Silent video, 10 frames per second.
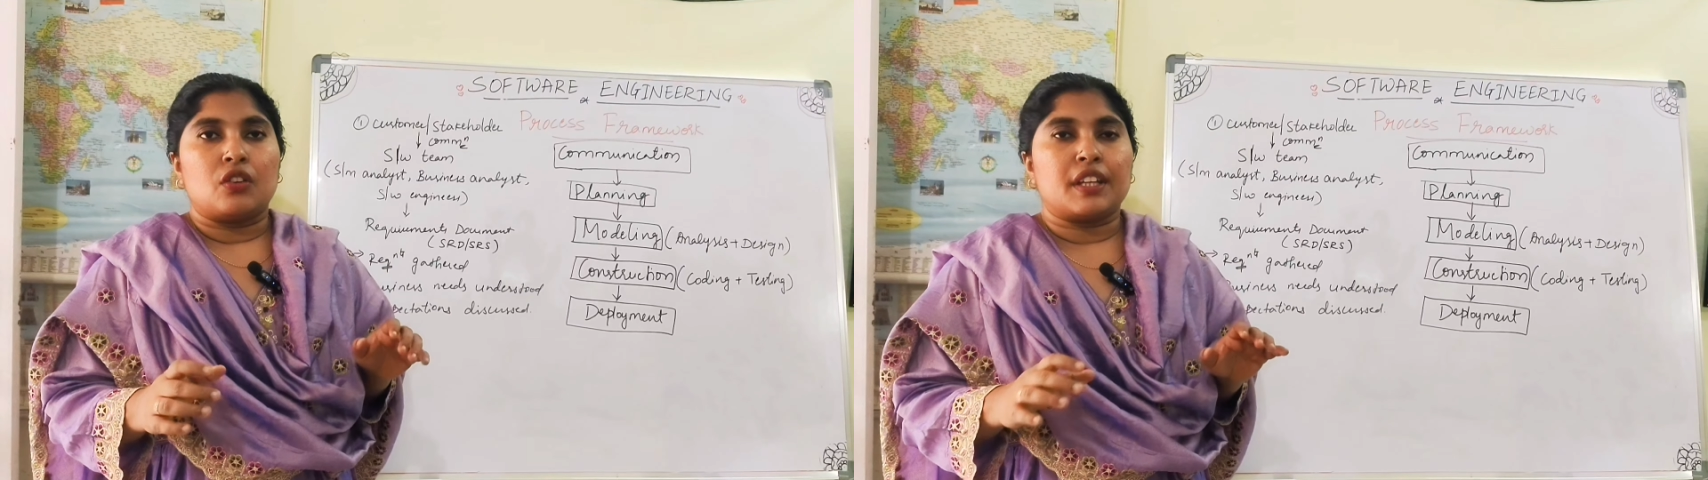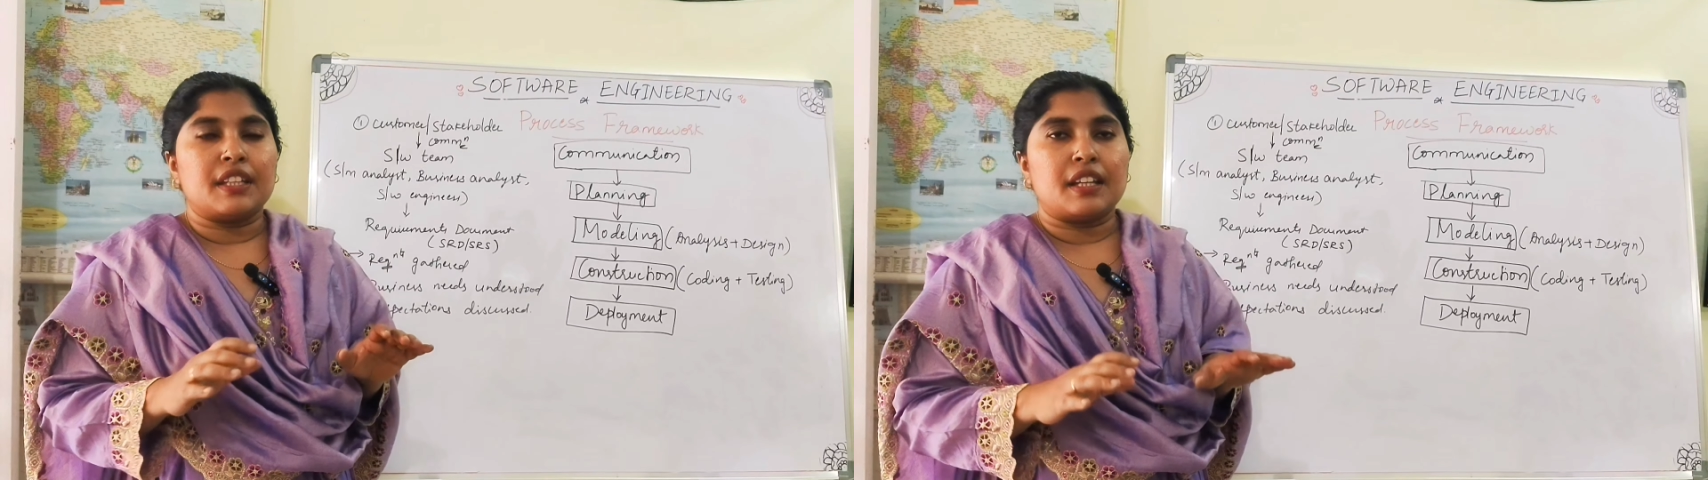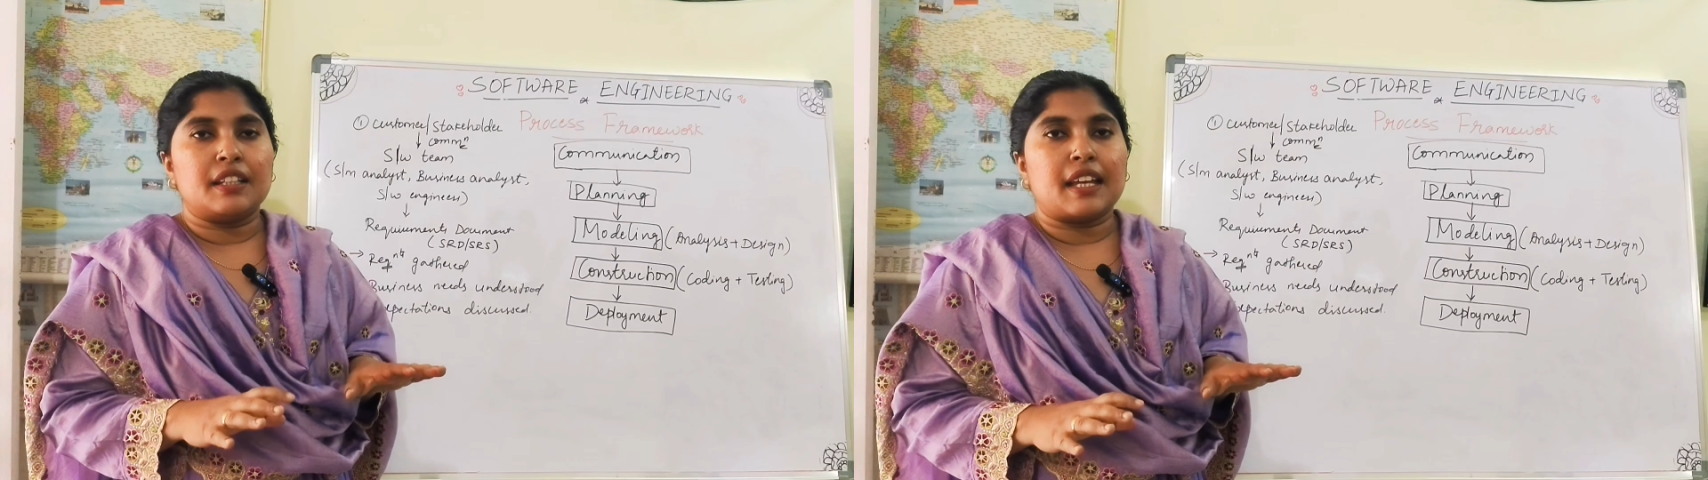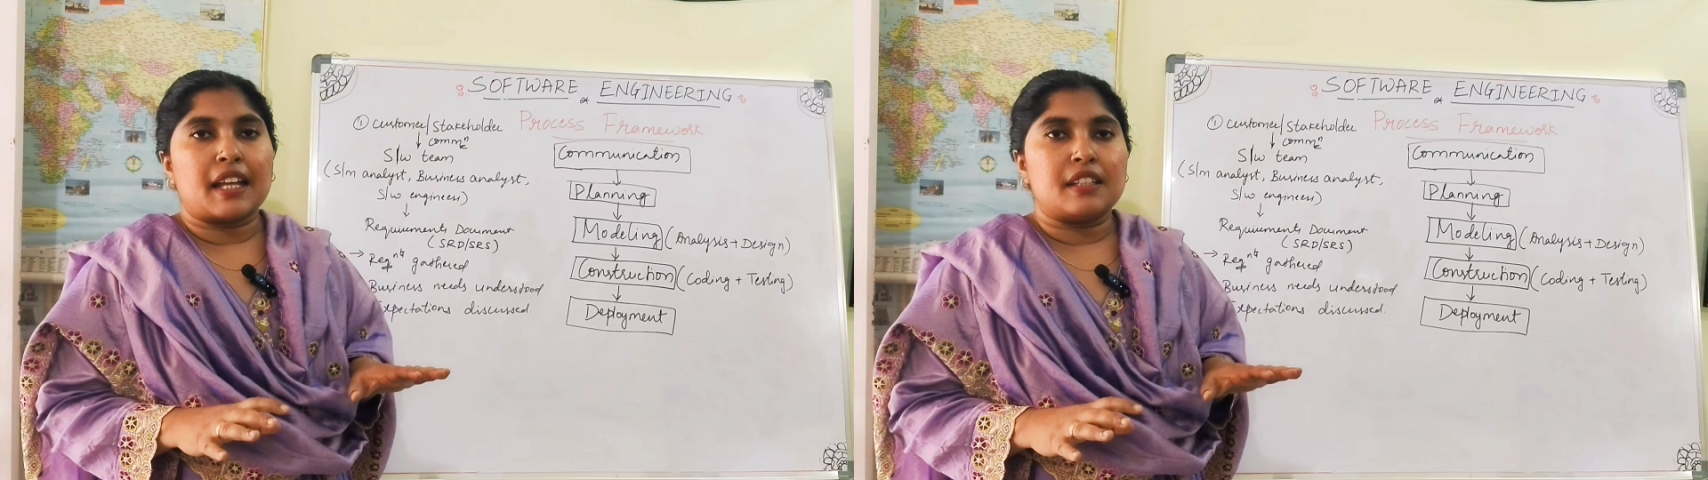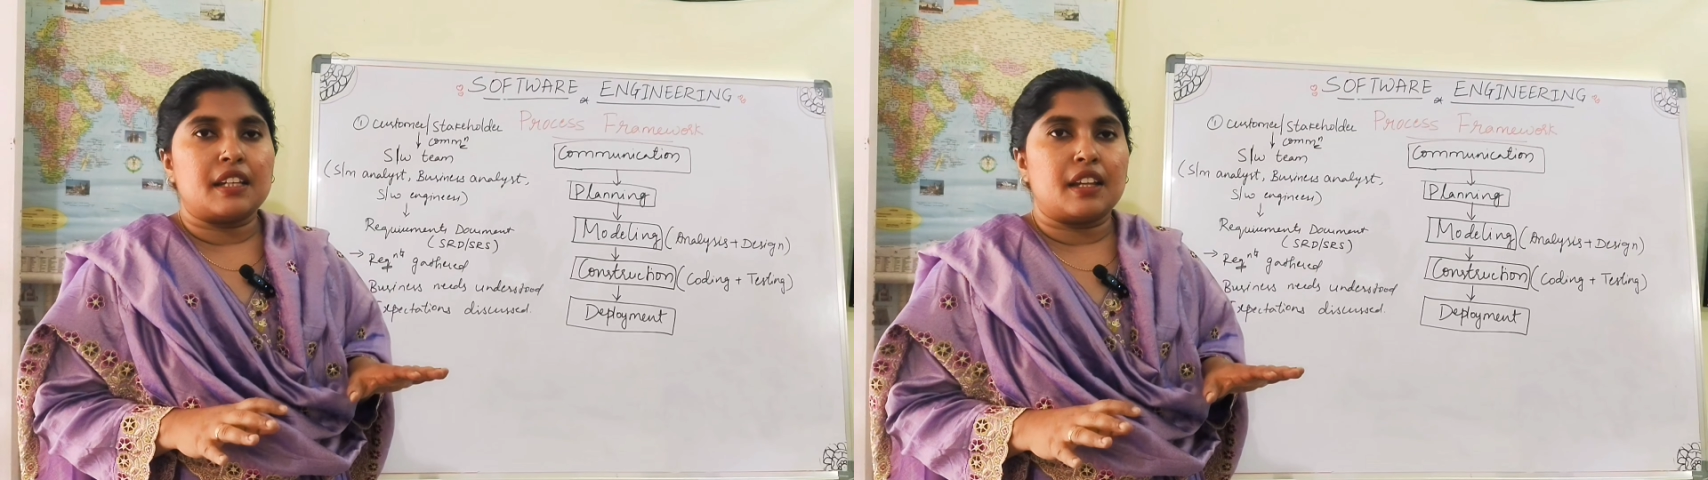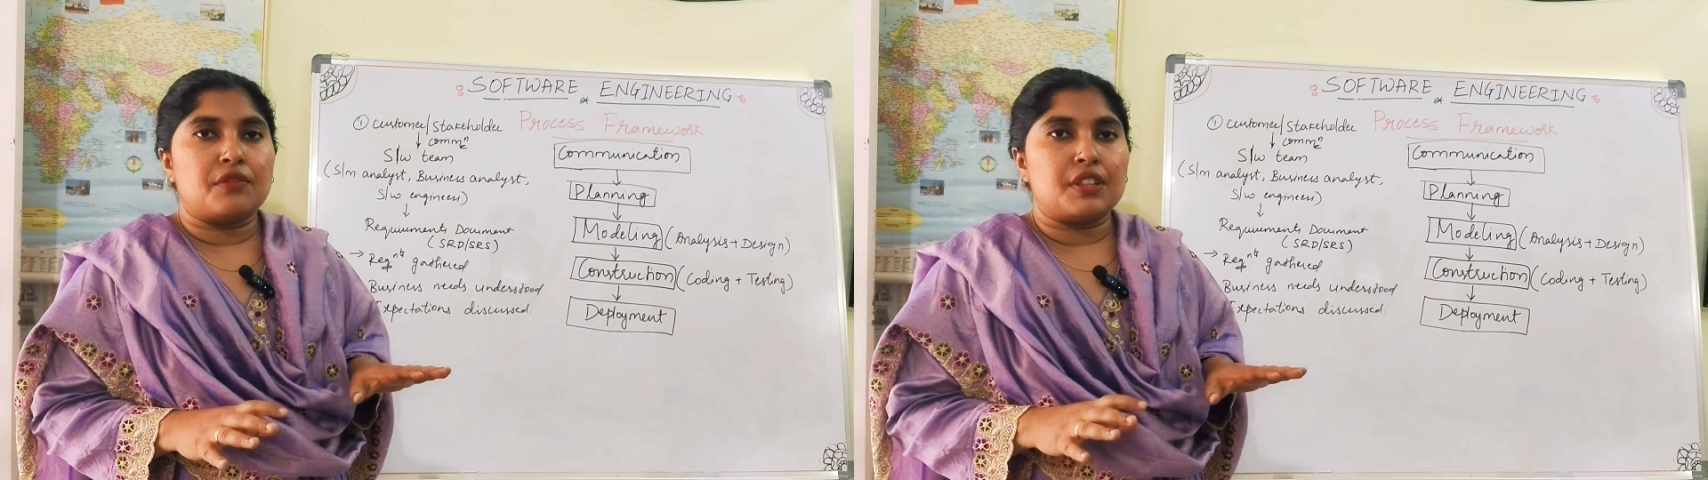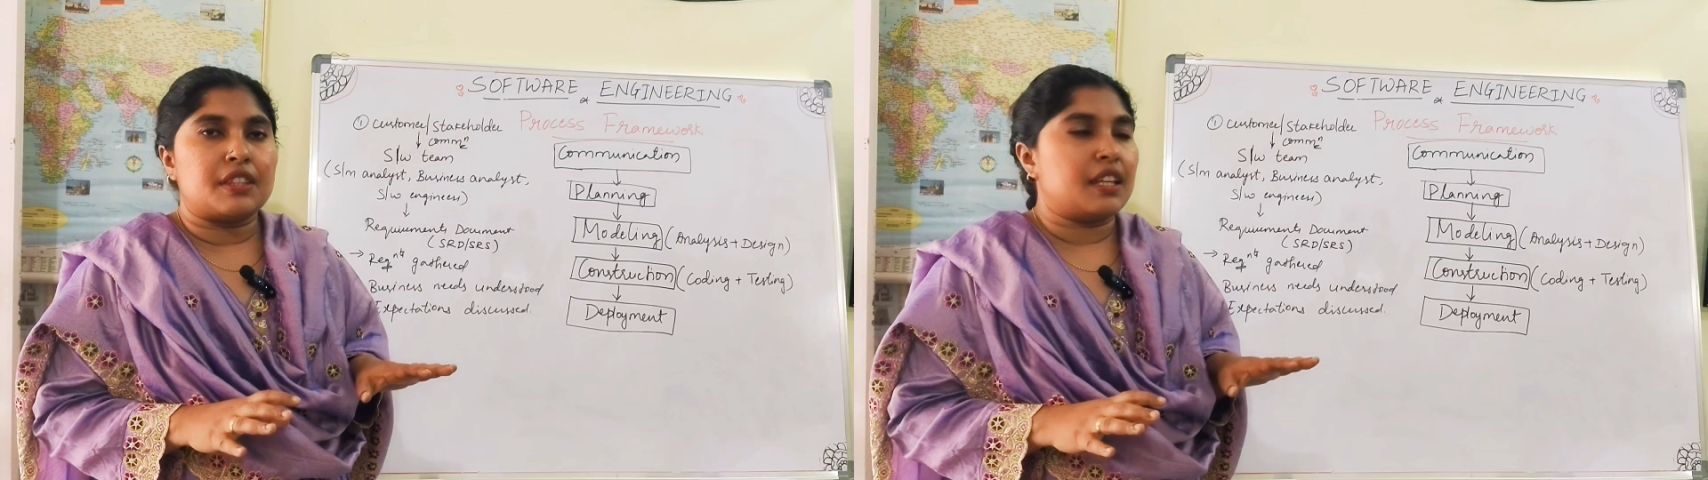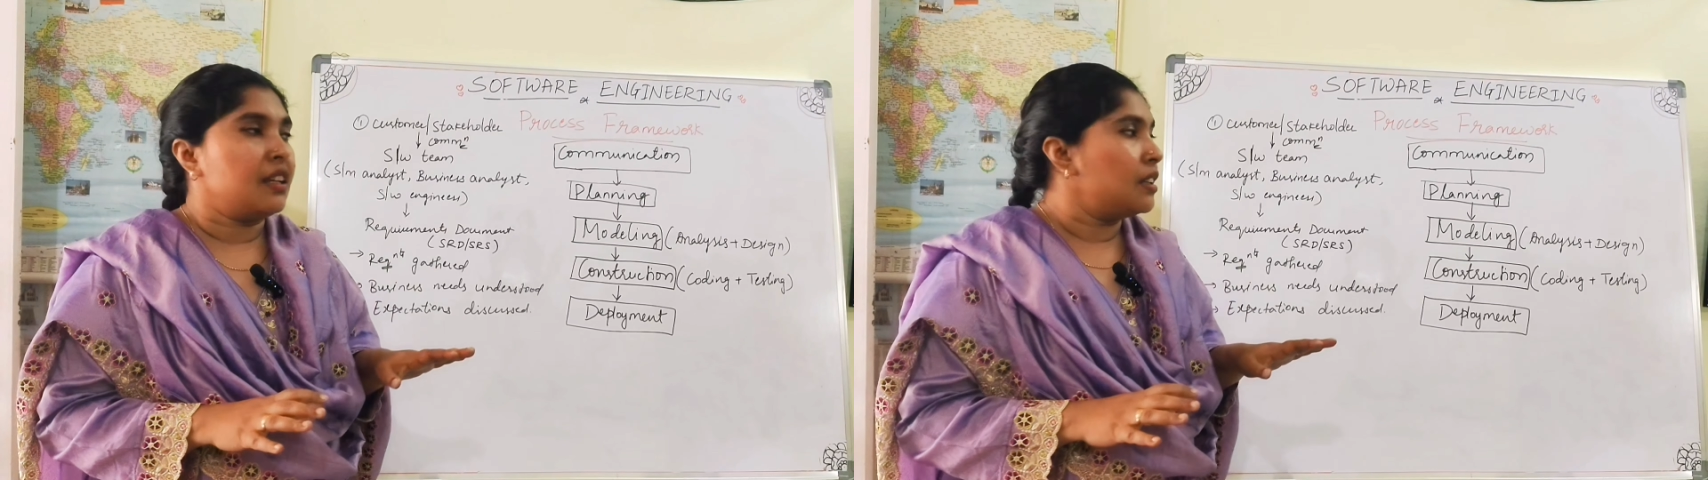Okay, they will gather
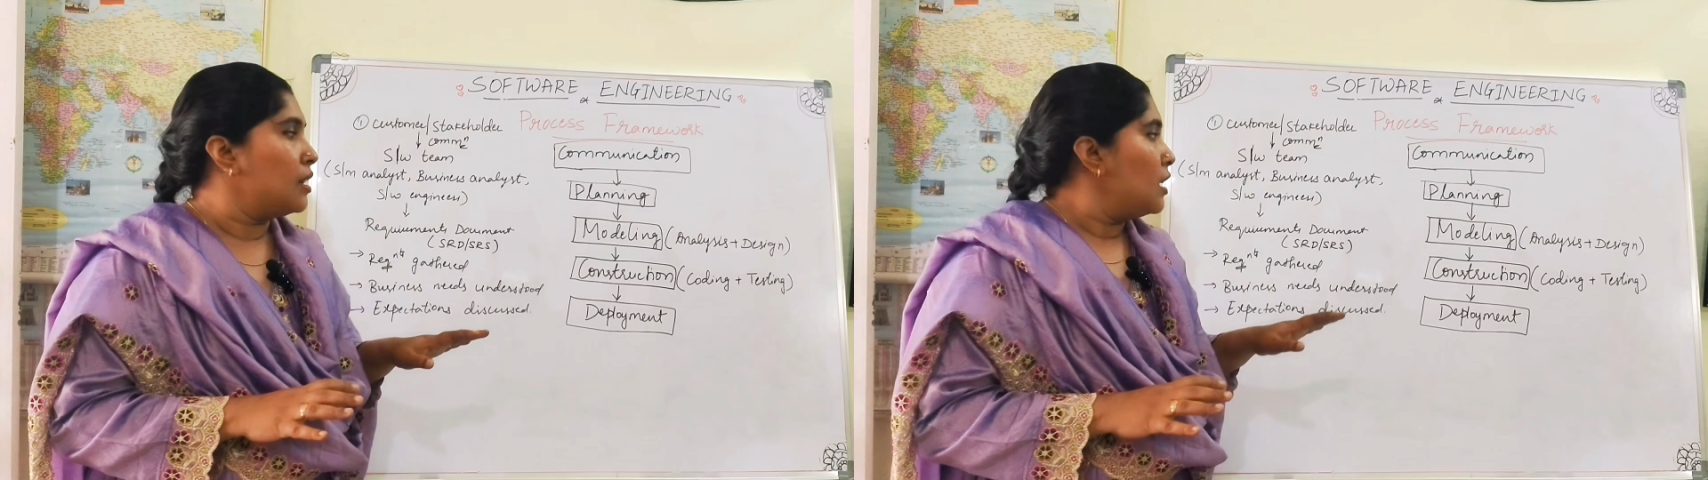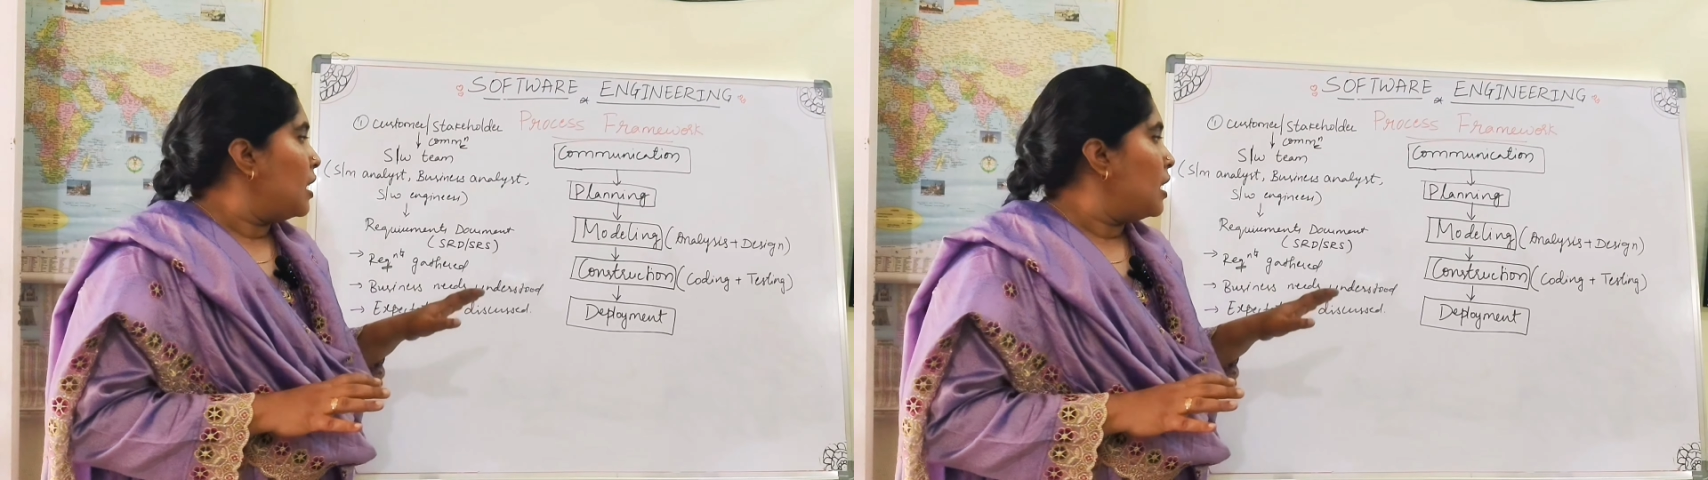everything,